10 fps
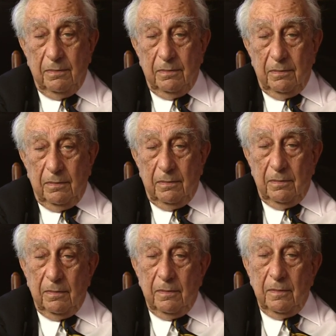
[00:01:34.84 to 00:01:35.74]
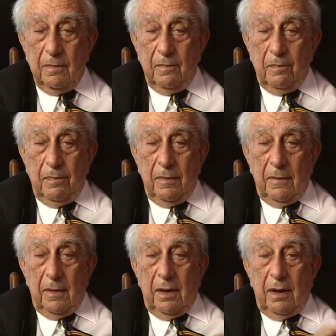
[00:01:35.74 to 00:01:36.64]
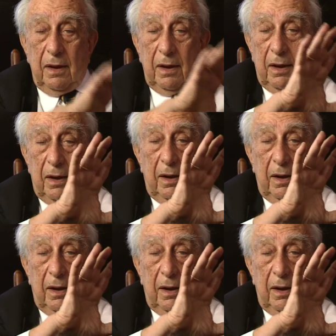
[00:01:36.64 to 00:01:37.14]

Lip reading: Nobody speaks.